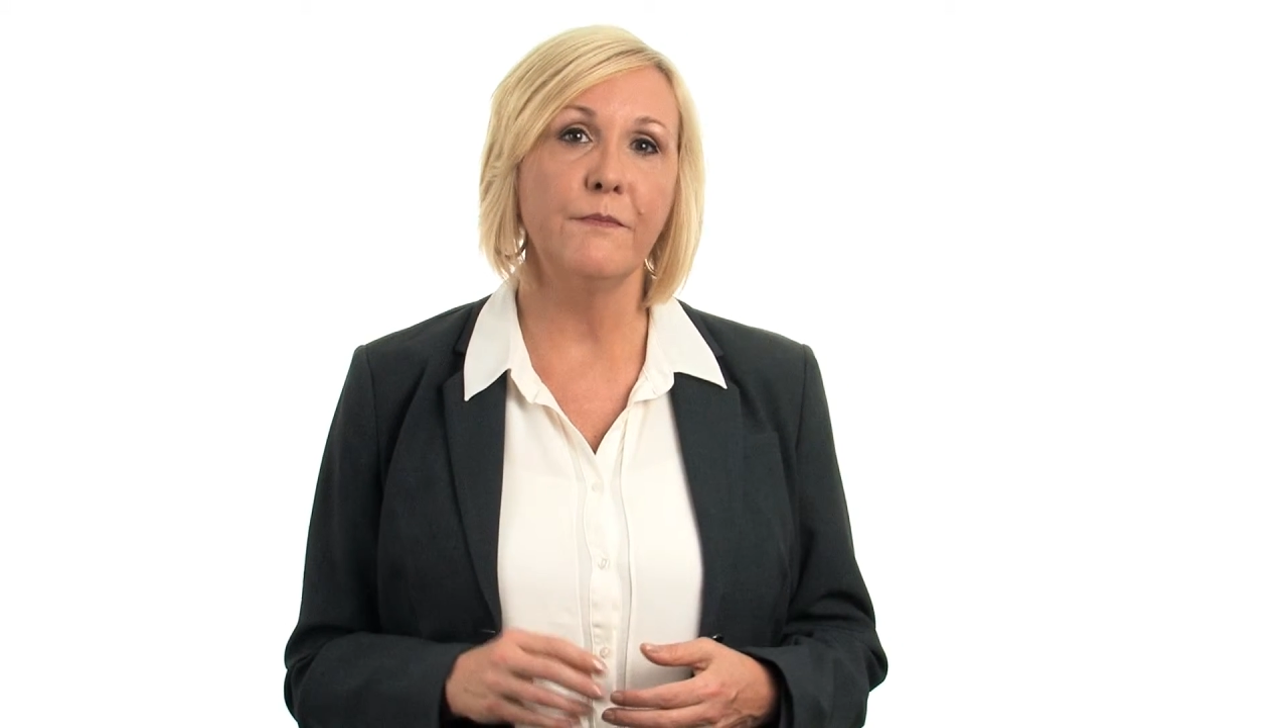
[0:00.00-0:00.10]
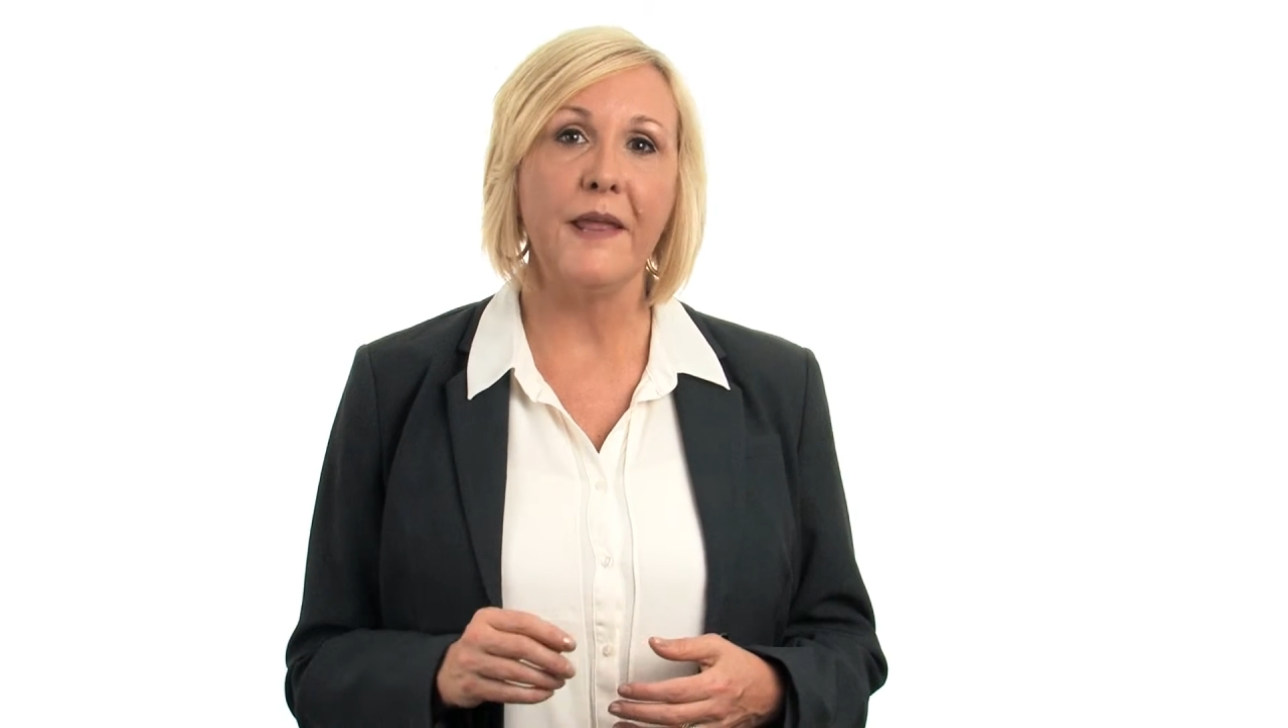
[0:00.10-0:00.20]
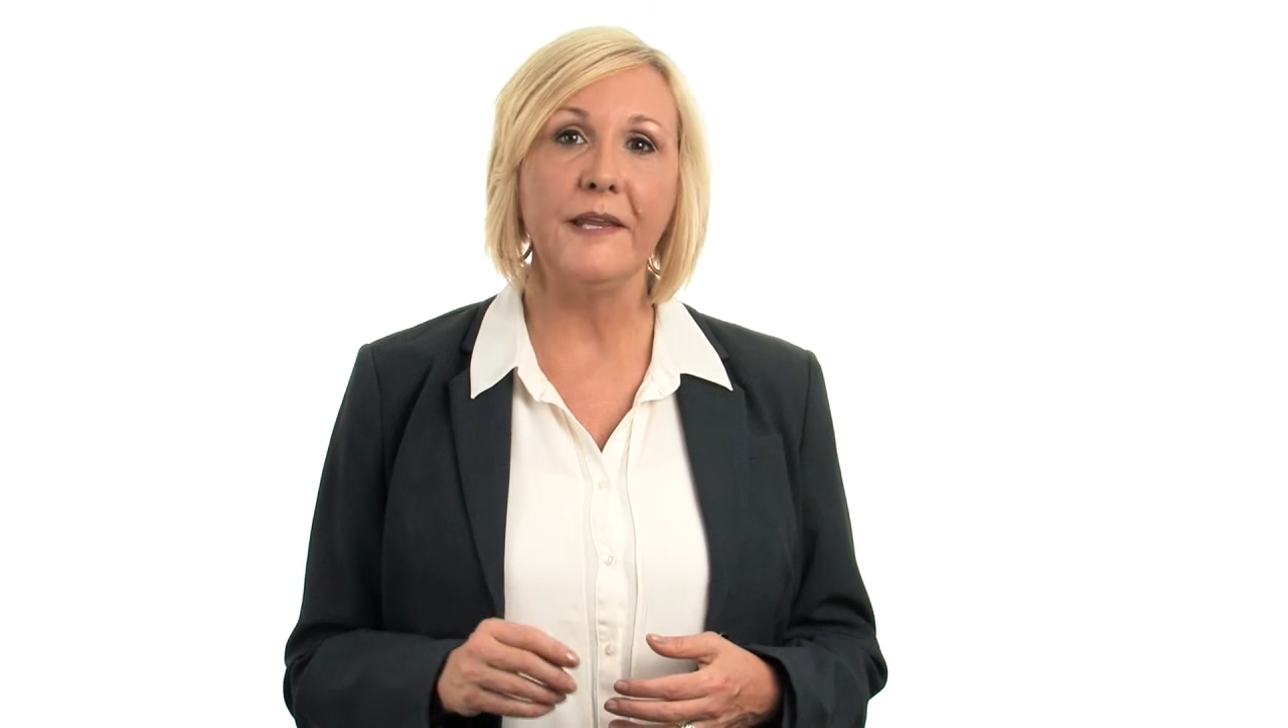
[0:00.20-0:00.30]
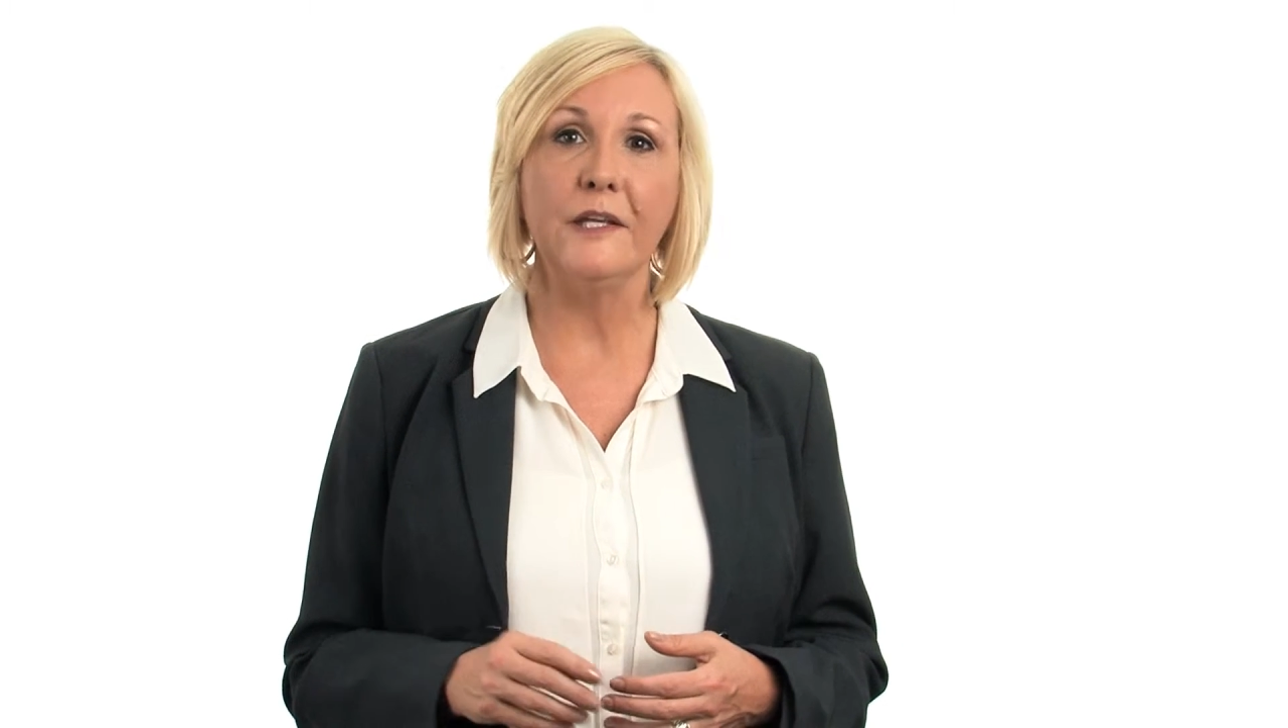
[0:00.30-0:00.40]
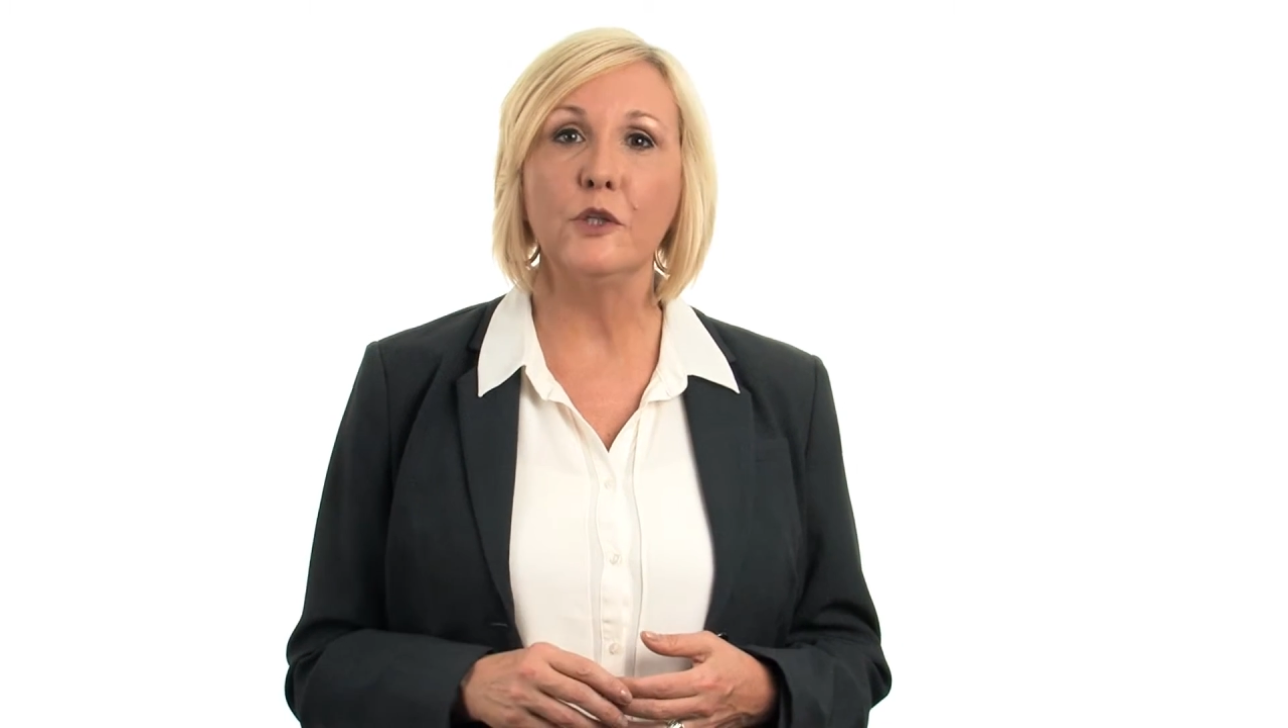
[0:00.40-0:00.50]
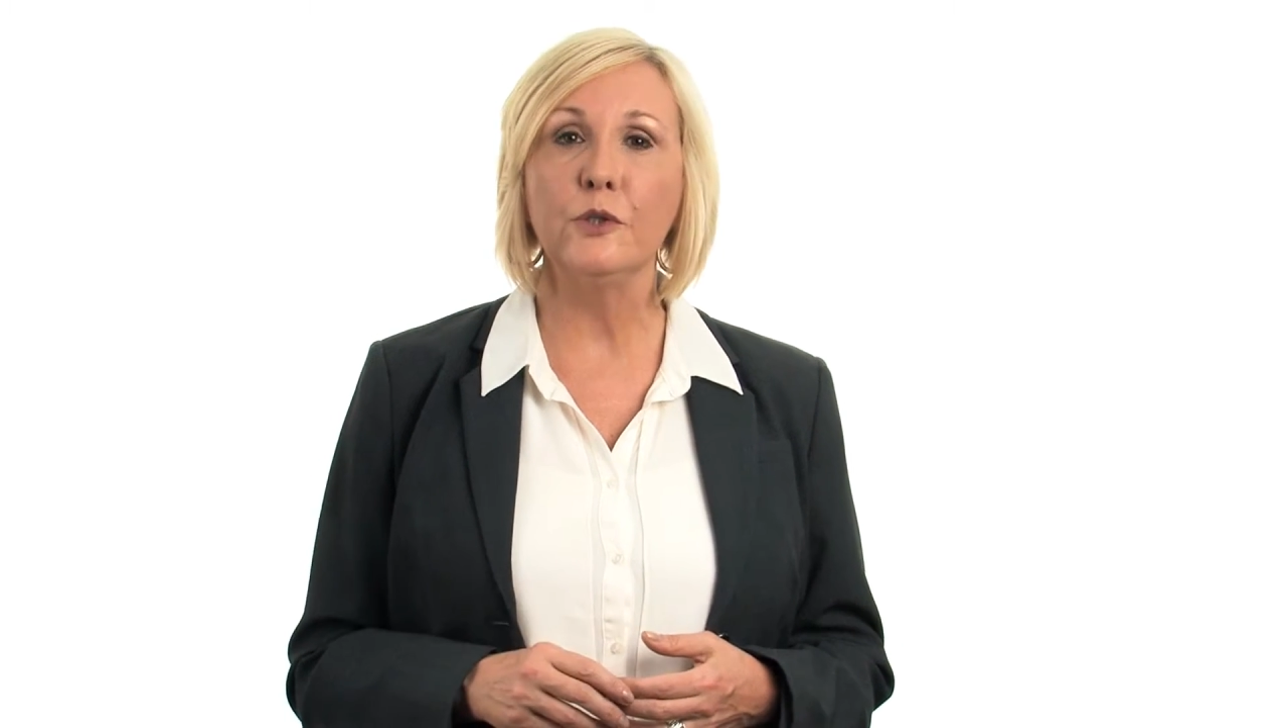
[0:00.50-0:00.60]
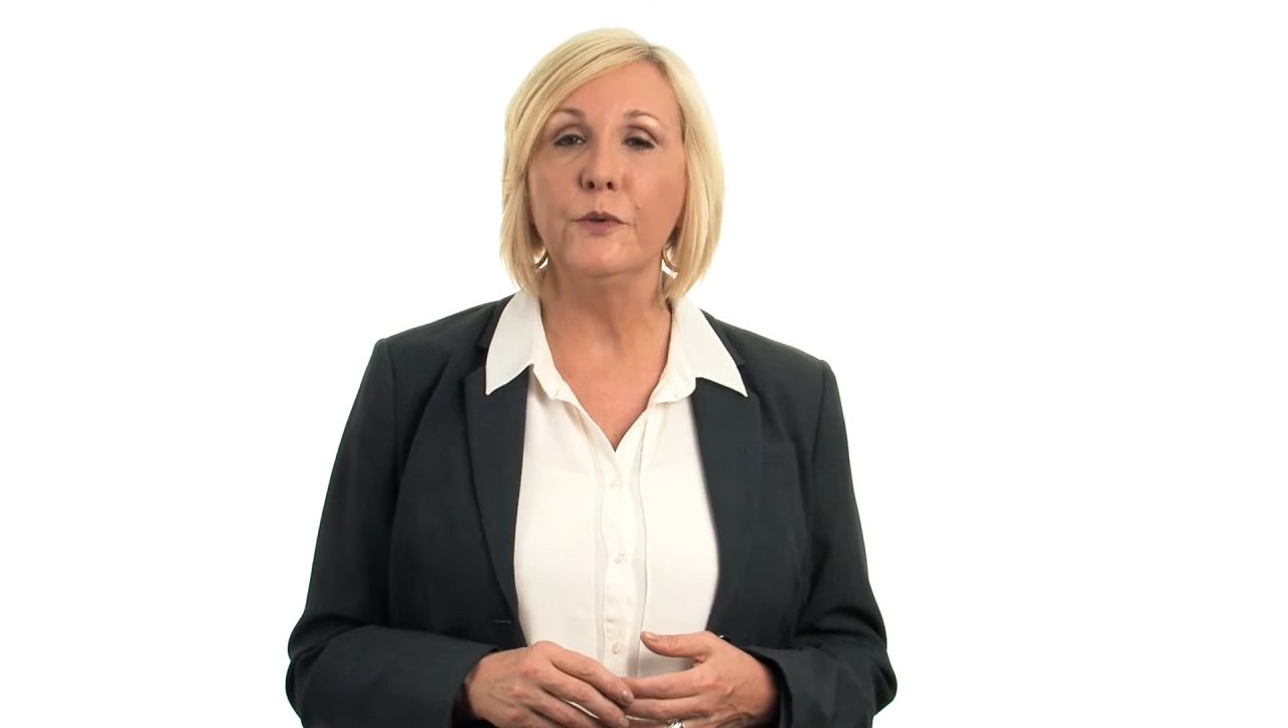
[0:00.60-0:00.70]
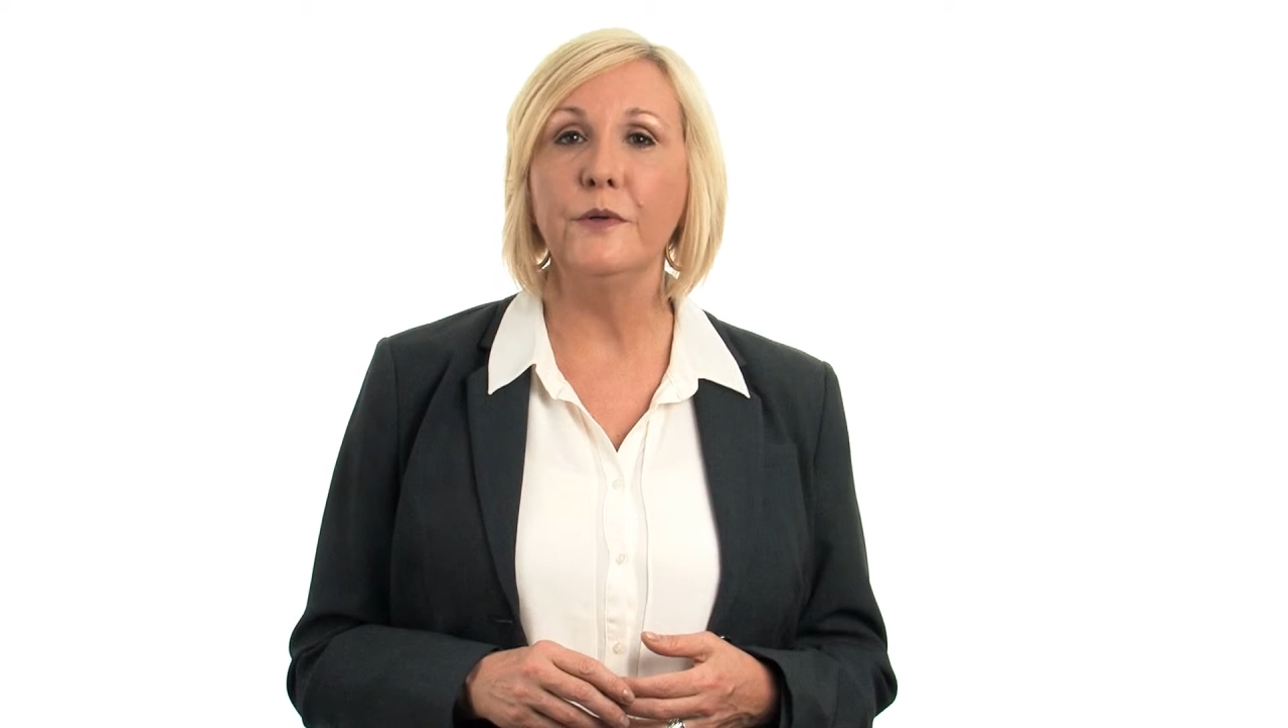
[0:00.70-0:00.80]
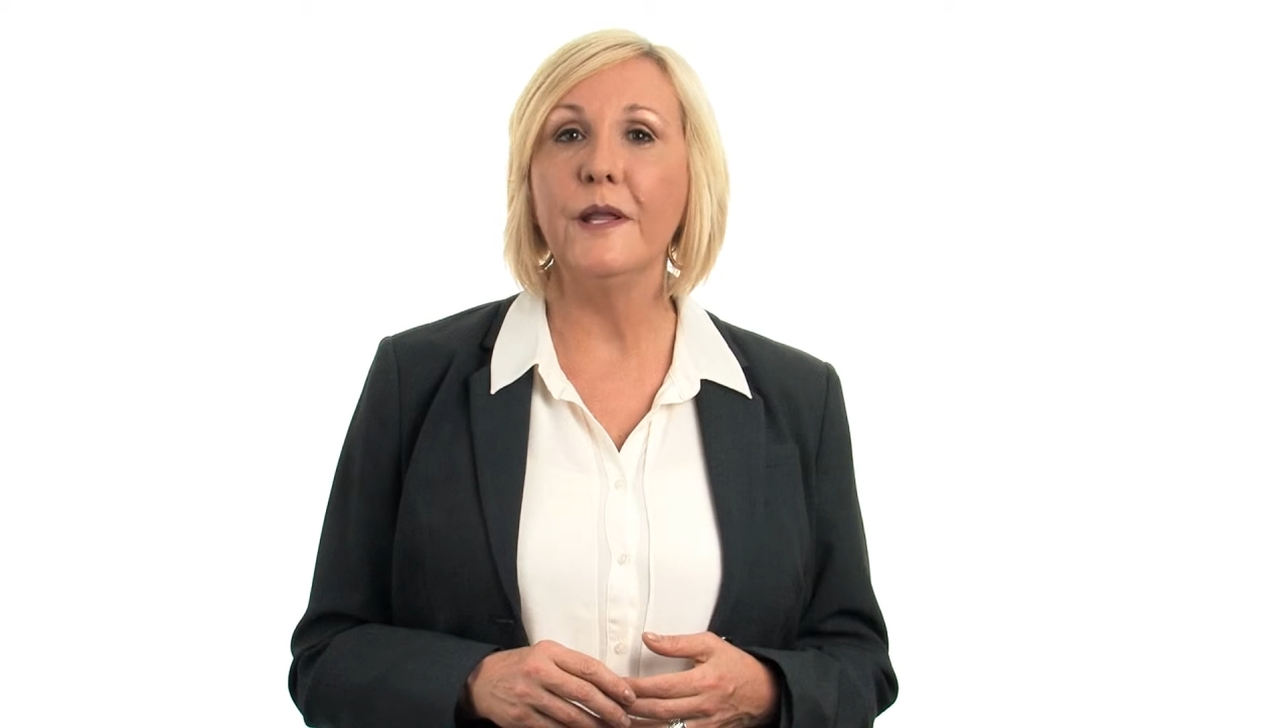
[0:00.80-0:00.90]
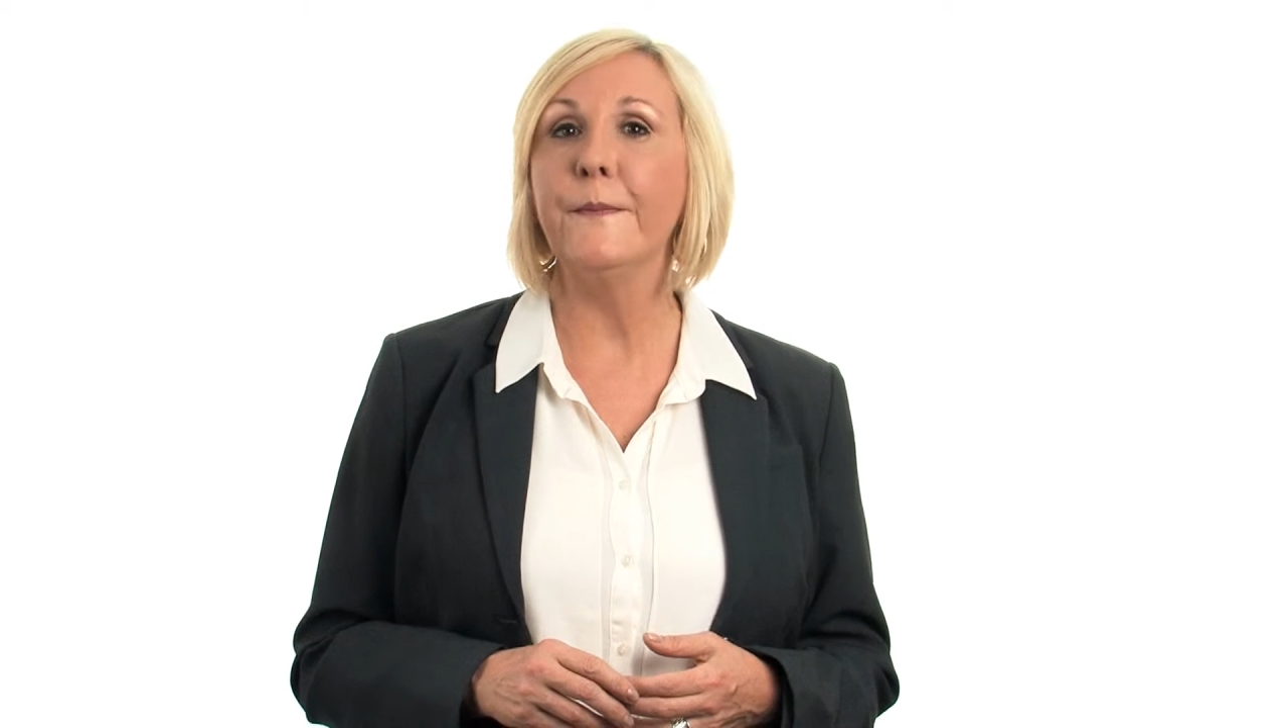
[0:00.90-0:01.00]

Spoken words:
may include